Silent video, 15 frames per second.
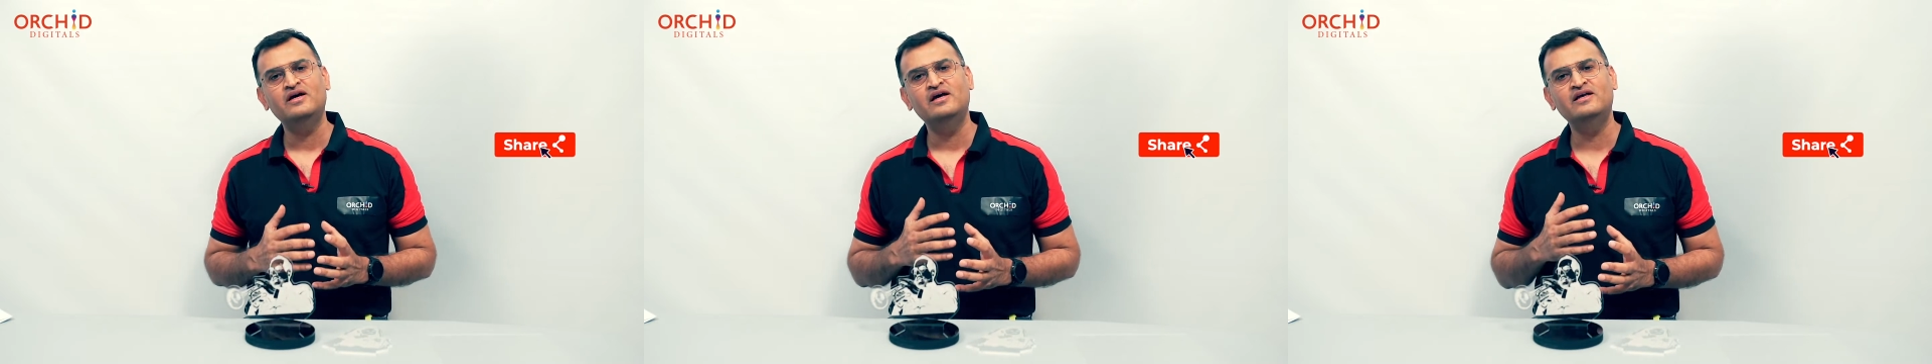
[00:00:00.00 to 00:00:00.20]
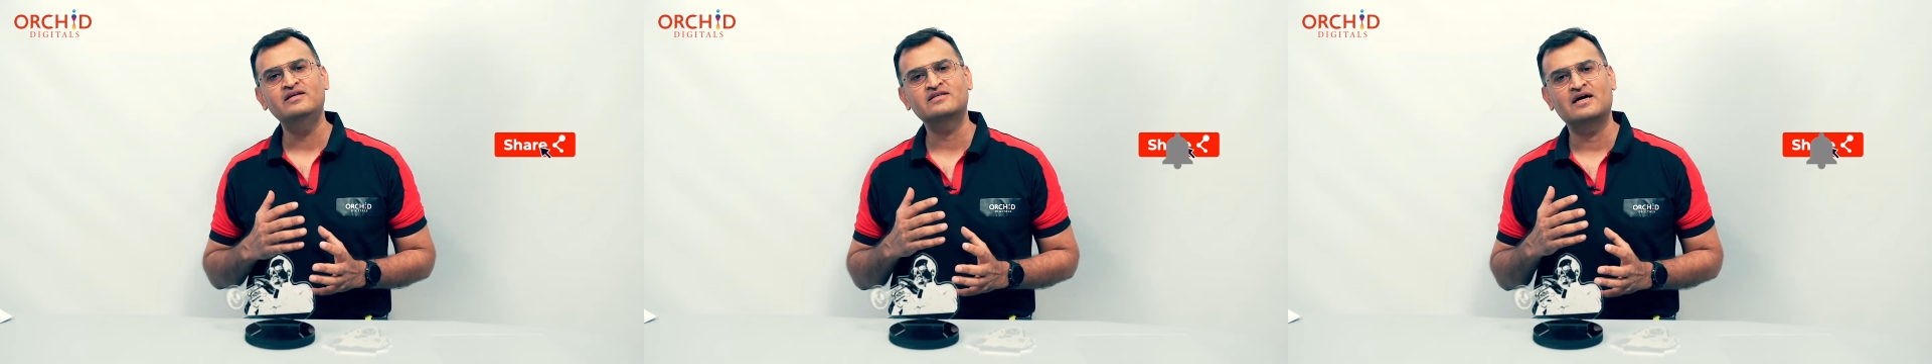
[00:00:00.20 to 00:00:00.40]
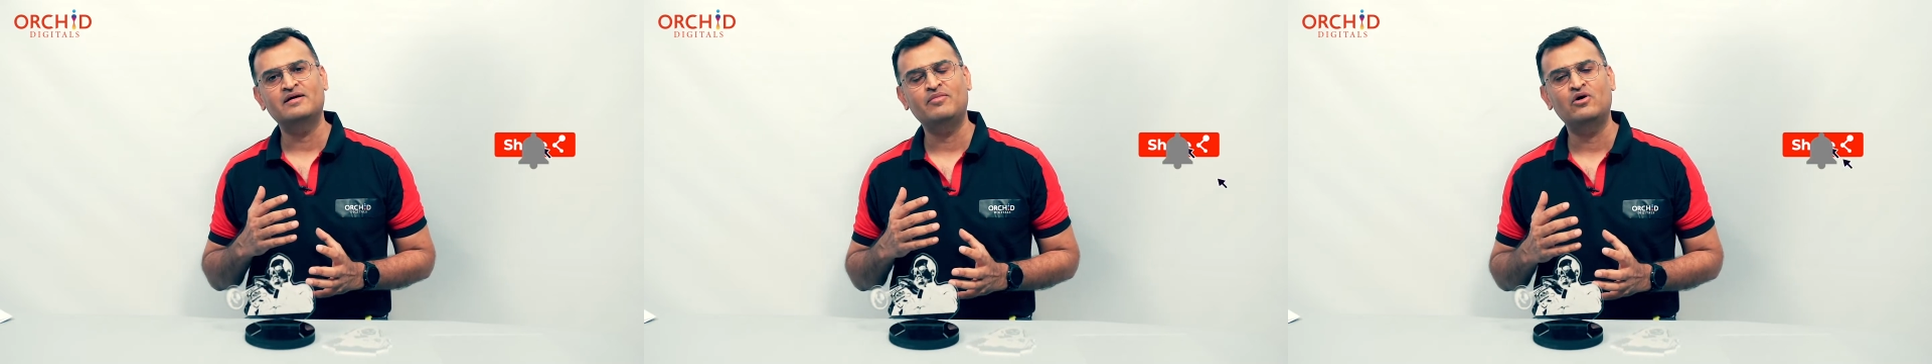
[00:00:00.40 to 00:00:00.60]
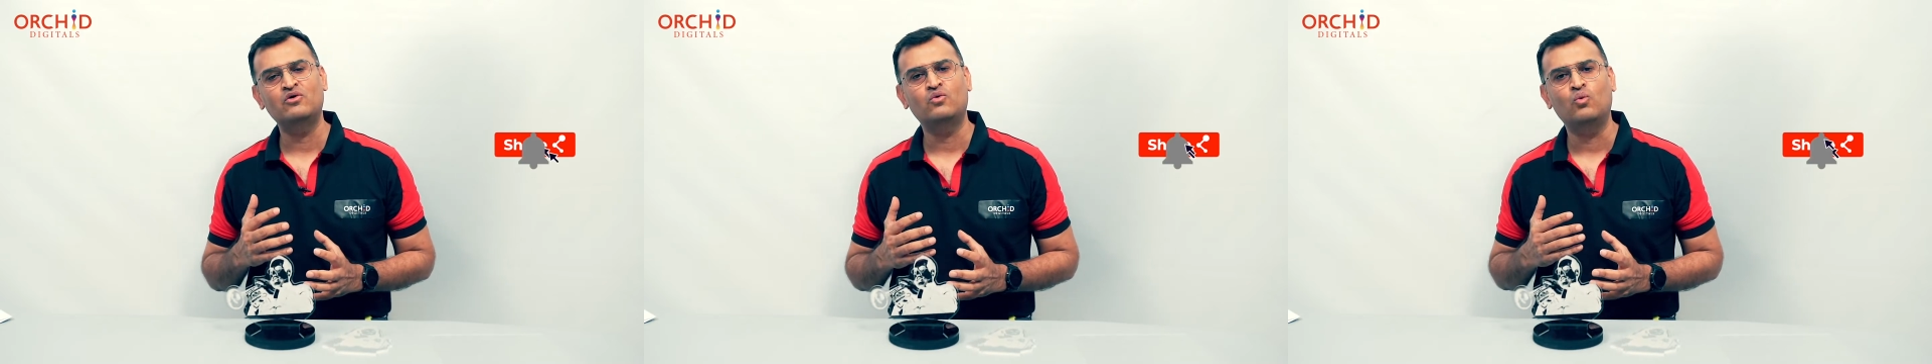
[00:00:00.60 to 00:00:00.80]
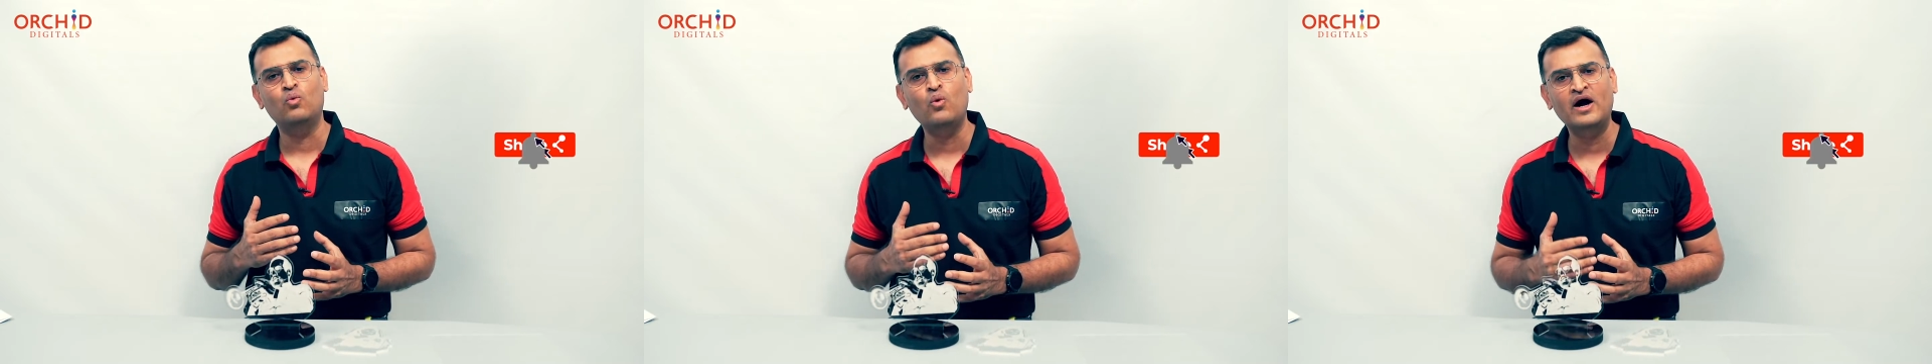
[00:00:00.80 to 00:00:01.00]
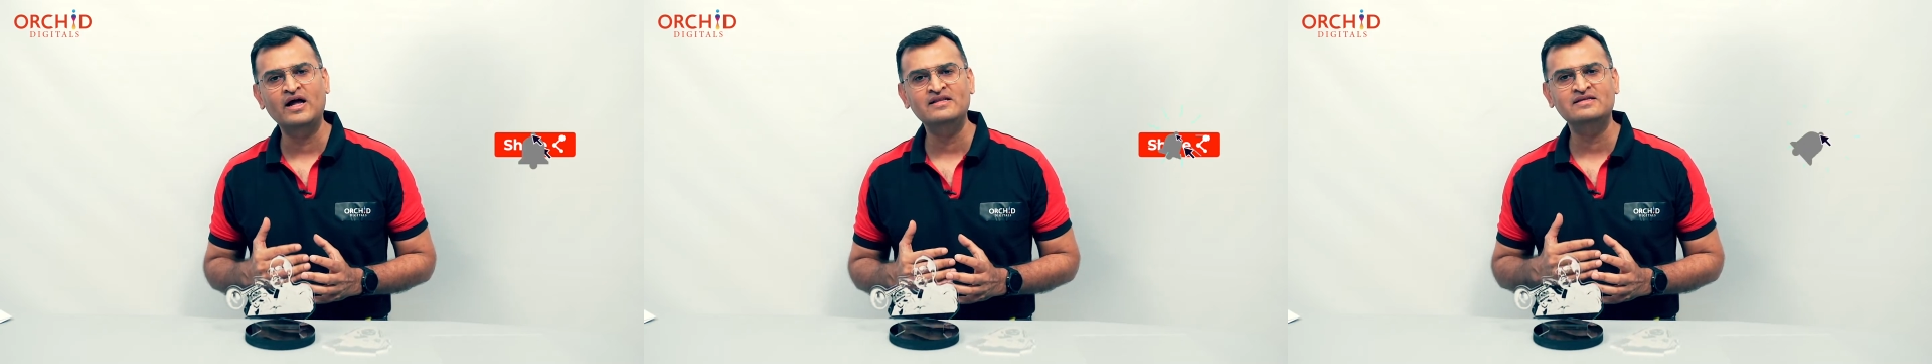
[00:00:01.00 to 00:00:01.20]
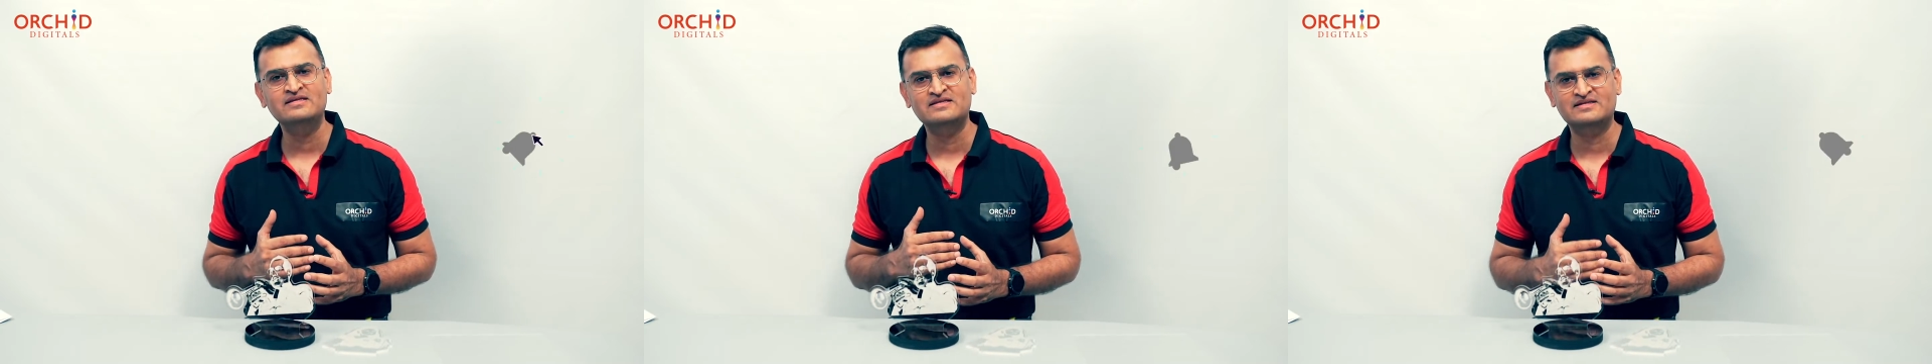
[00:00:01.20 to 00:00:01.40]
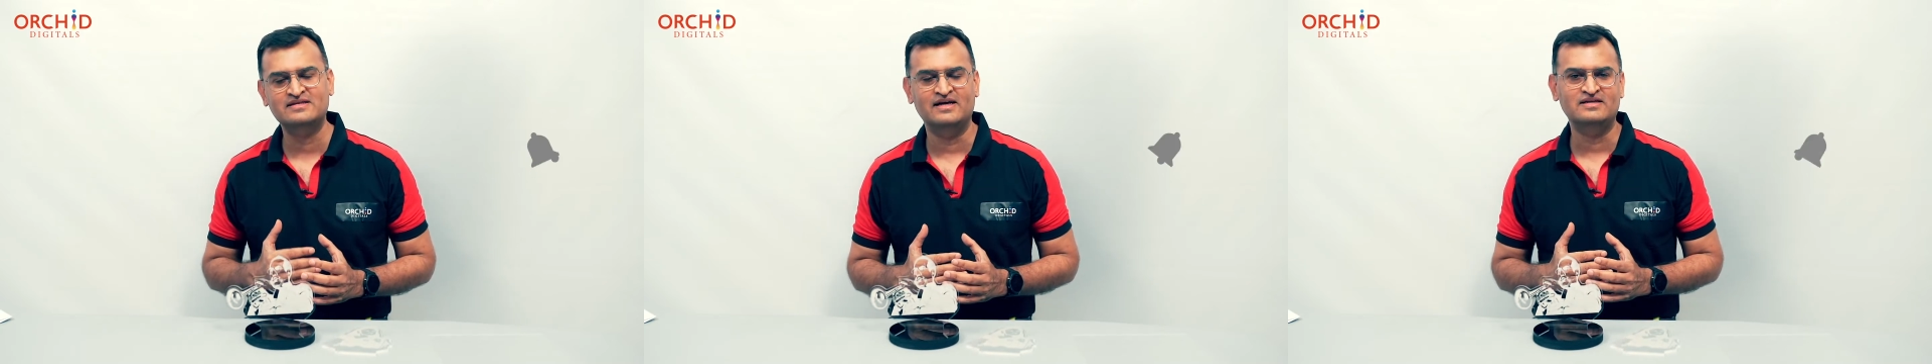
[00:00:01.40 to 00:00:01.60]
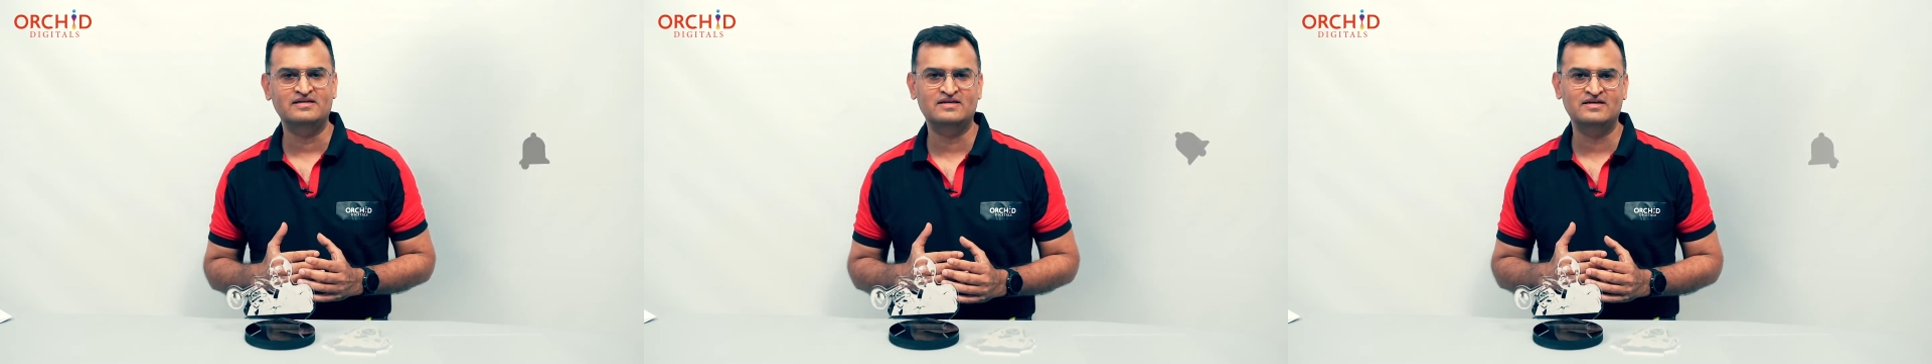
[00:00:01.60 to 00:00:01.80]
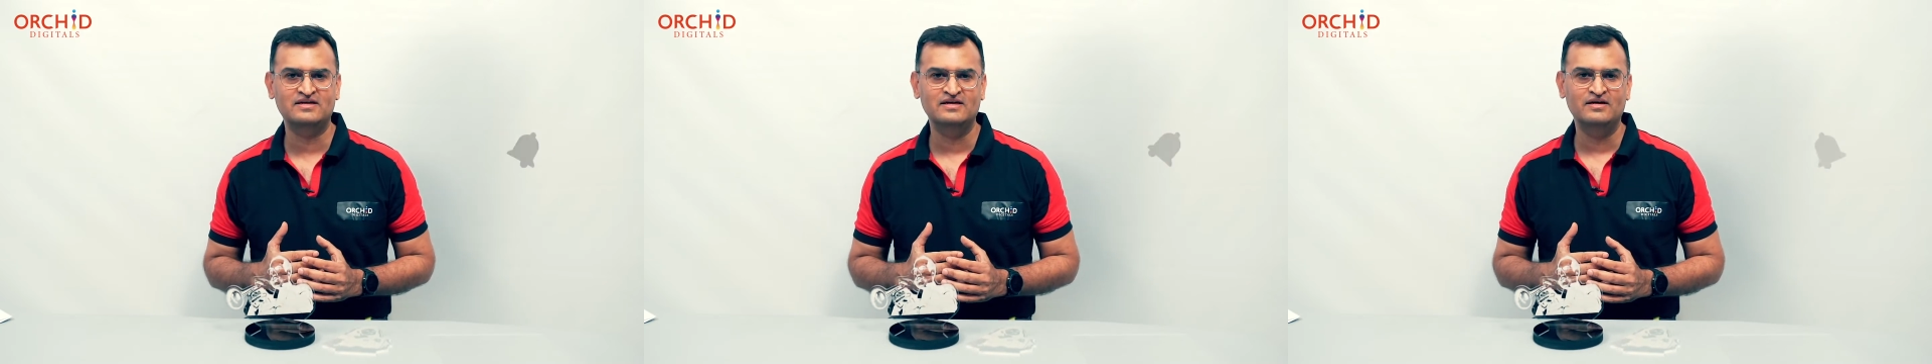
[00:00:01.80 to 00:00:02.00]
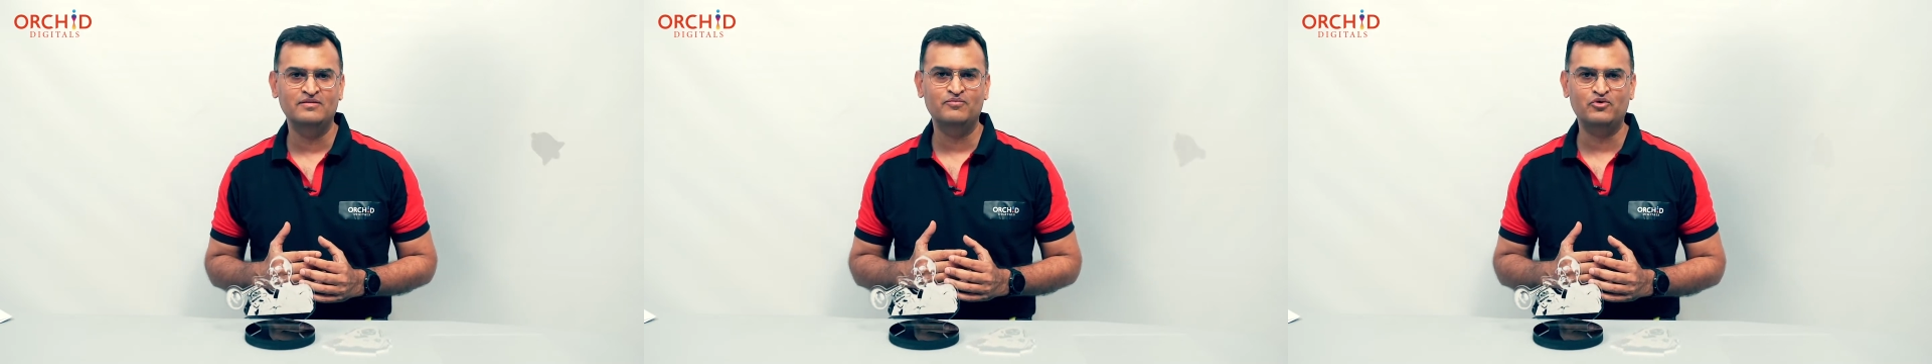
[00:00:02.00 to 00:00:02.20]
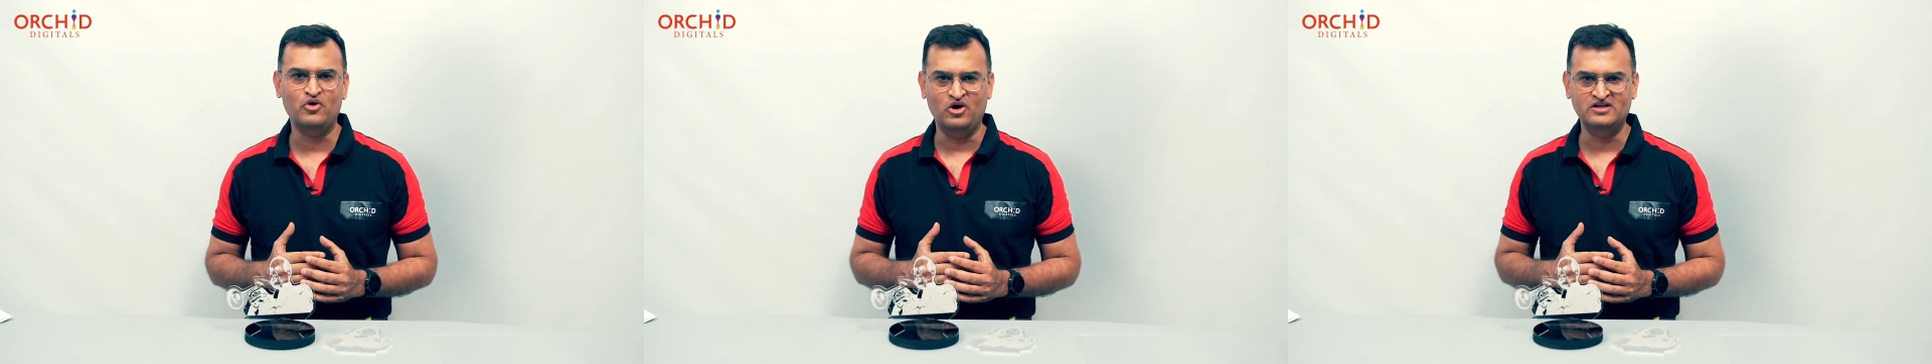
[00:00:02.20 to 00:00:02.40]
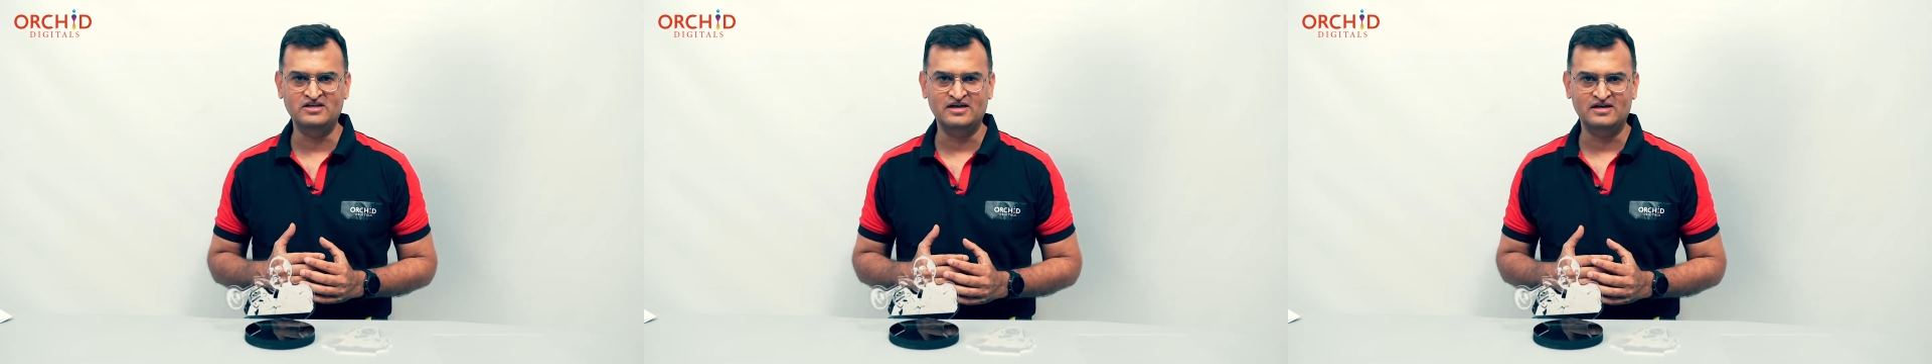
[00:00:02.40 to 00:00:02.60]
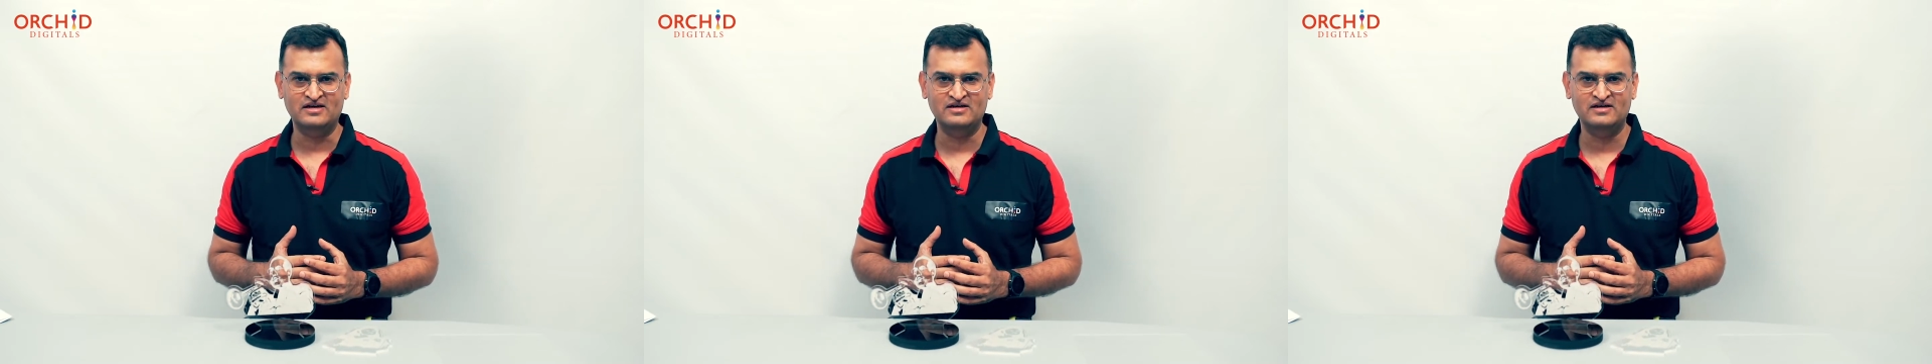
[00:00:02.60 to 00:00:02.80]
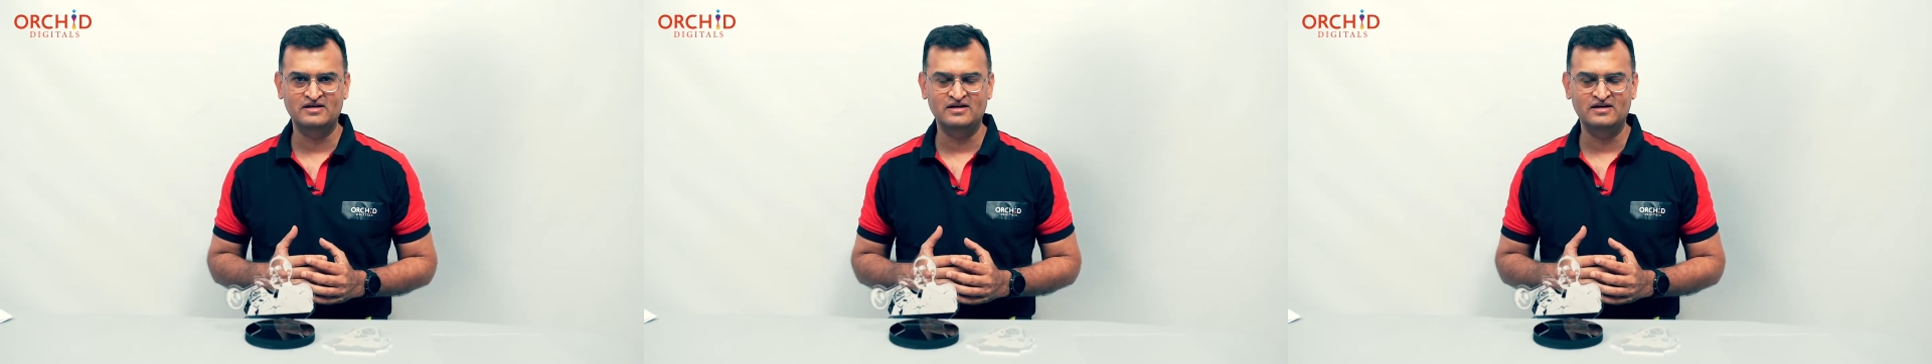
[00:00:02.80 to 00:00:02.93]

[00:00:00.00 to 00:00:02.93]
is about one such project.